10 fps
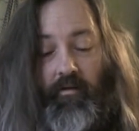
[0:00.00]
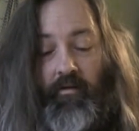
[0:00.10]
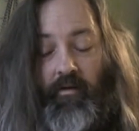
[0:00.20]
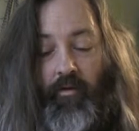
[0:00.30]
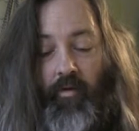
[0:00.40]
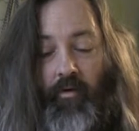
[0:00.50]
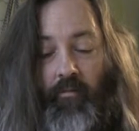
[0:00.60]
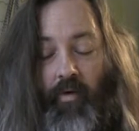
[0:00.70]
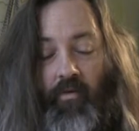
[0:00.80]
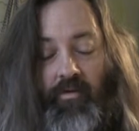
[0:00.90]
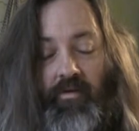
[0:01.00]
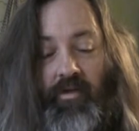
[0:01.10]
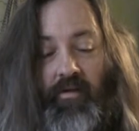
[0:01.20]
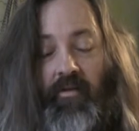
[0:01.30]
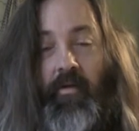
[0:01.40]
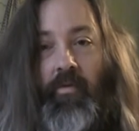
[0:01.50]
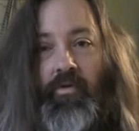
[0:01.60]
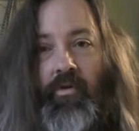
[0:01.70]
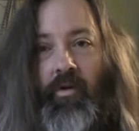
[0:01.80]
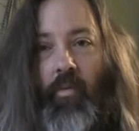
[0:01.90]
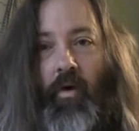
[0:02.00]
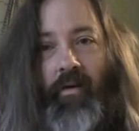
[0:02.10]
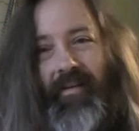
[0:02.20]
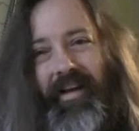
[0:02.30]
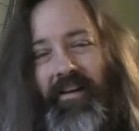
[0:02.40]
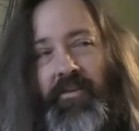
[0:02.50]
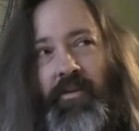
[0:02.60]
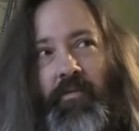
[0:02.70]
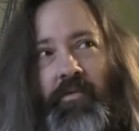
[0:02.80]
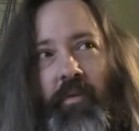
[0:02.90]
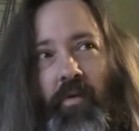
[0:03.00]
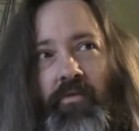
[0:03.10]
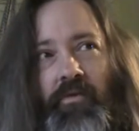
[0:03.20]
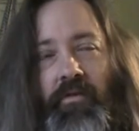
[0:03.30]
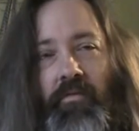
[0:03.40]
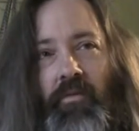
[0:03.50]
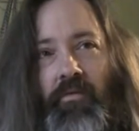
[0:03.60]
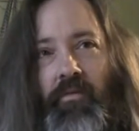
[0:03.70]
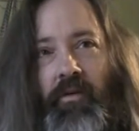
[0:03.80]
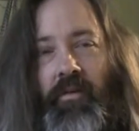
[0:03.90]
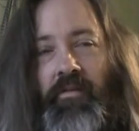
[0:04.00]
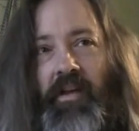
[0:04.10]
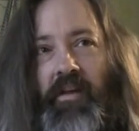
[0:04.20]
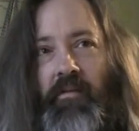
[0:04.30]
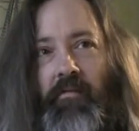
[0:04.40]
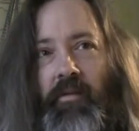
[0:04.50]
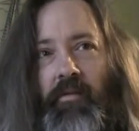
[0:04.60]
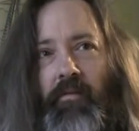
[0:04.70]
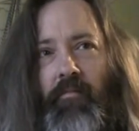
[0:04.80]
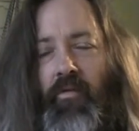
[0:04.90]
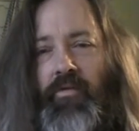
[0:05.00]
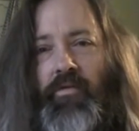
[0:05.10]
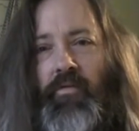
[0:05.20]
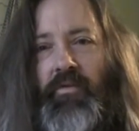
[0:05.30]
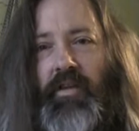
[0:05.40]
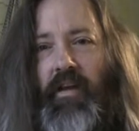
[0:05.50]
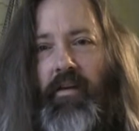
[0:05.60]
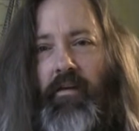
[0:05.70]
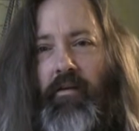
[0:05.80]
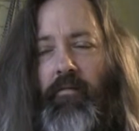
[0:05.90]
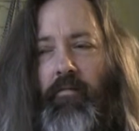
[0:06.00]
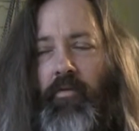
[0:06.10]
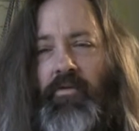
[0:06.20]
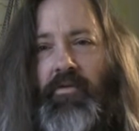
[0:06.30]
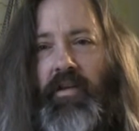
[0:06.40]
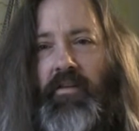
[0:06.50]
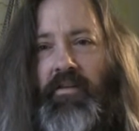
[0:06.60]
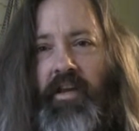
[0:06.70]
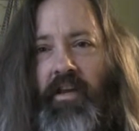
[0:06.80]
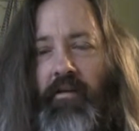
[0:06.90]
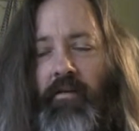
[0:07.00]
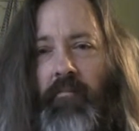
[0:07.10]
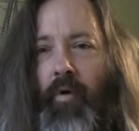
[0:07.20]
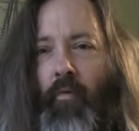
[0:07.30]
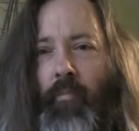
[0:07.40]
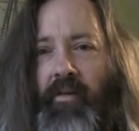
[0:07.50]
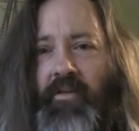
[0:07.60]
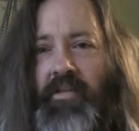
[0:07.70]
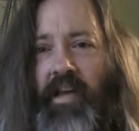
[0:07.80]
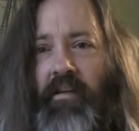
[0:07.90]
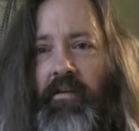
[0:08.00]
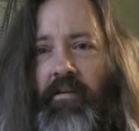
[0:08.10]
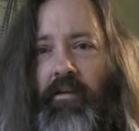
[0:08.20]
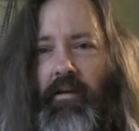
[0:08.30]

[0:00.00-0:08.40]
the Lord Moses said that there was only one, and actually it was Moses. It wasn't really Satan, but Moses was Satan. Moses is Satan. The Pope is Satan.